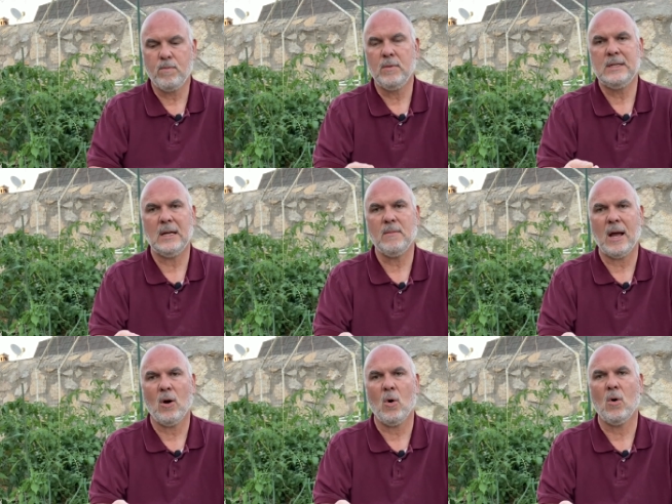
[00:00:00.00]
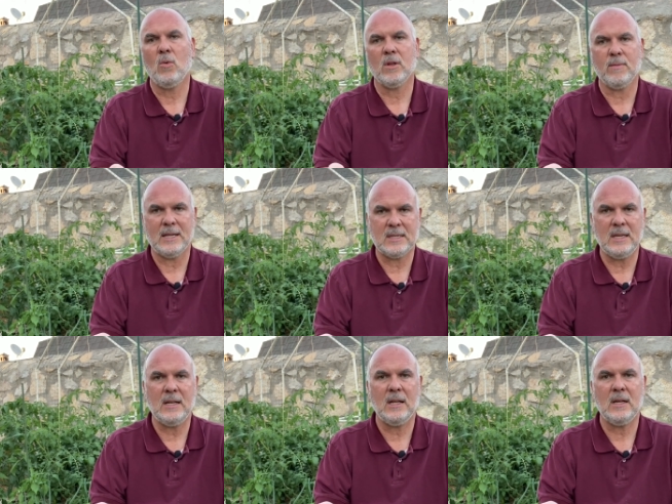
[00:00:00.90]
dig my hole with my
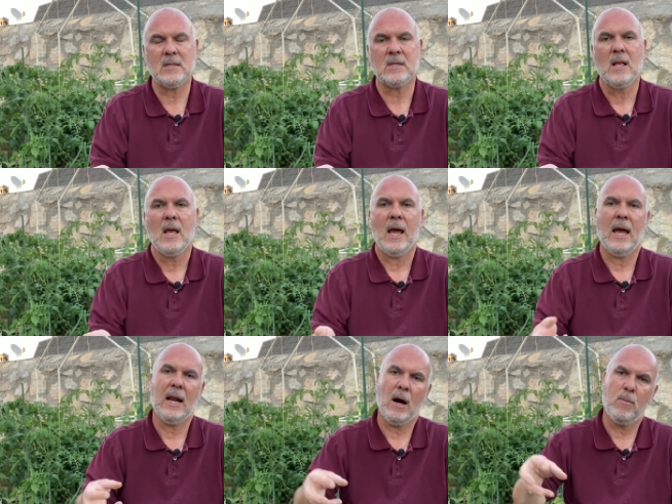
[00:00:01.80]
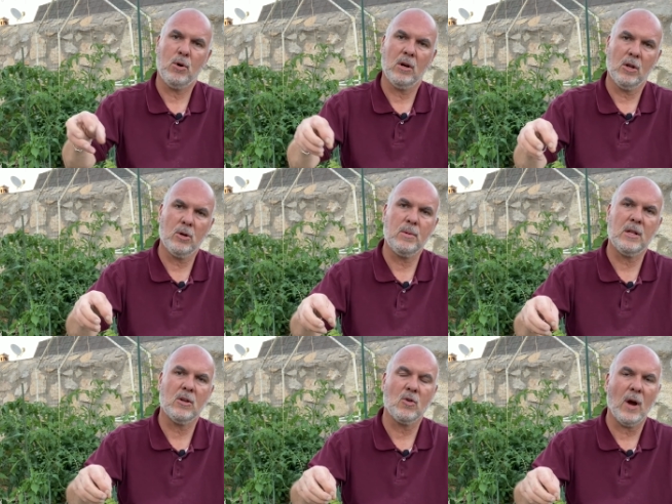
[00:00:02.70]
seedlings and I'll put a little bit
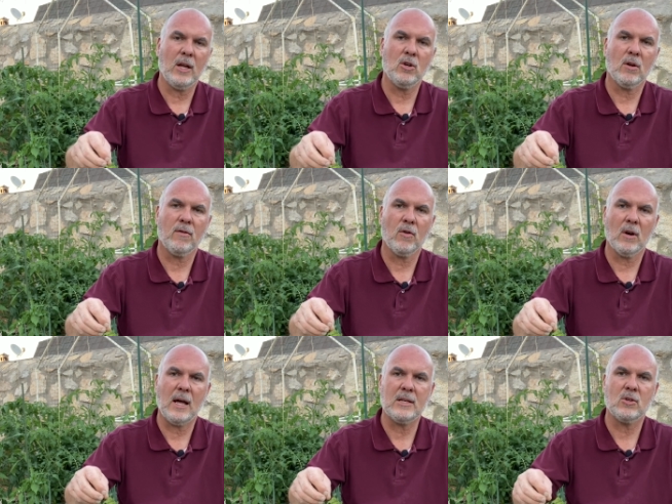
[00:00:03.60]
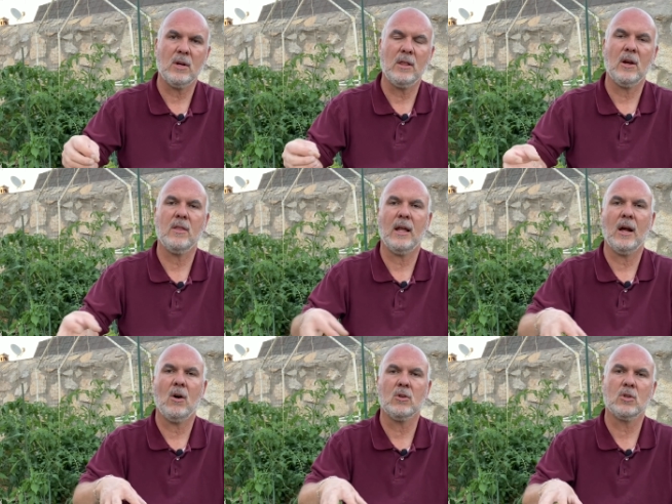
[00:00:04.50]
of granular fertilizer in there and then I
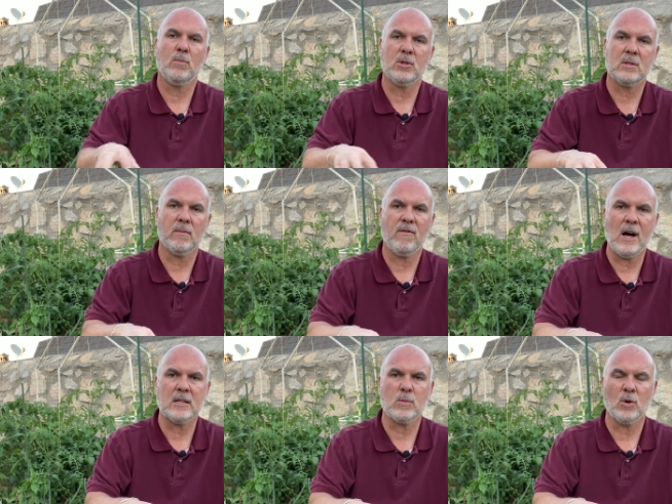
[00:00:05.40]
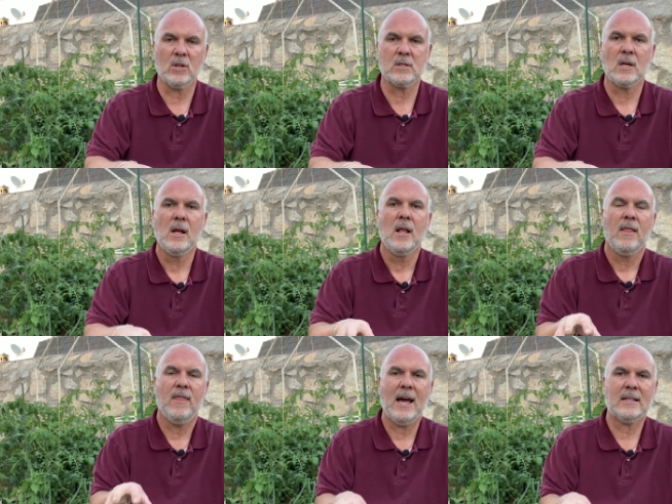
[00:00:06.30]
also put some phosphorus.
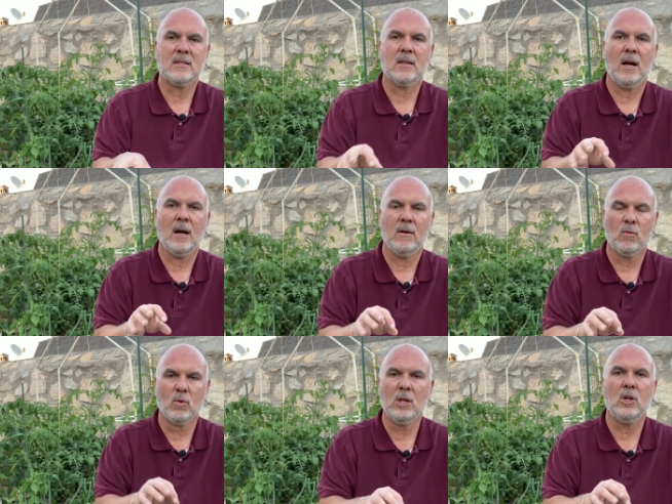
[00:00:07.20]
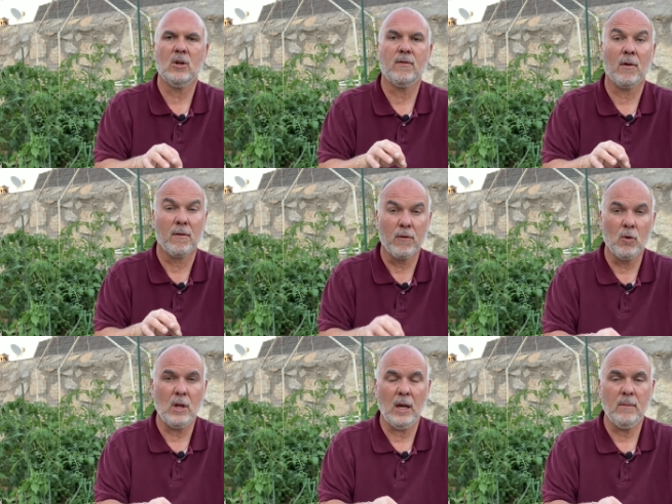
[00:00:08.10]
That's uh, really good for
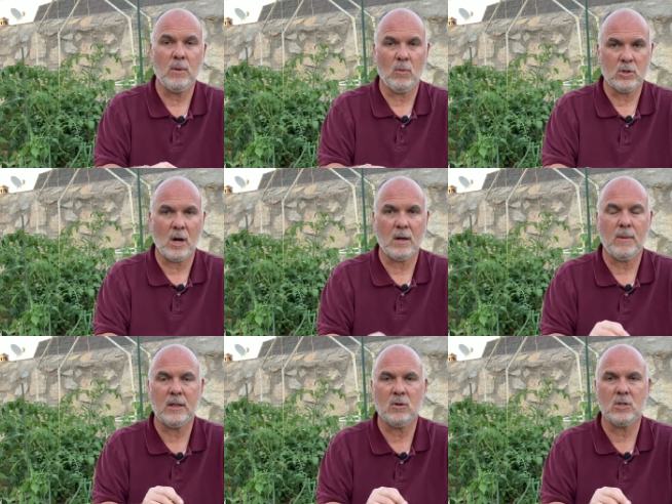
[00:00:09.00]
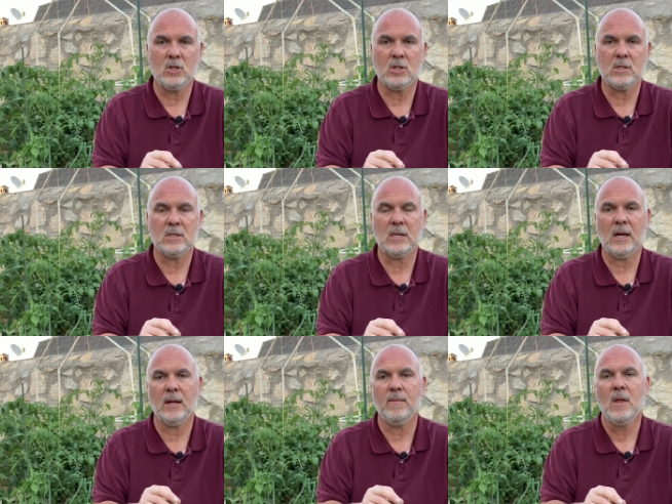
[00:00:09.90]
fruiting, but we'll talk about those in just a second.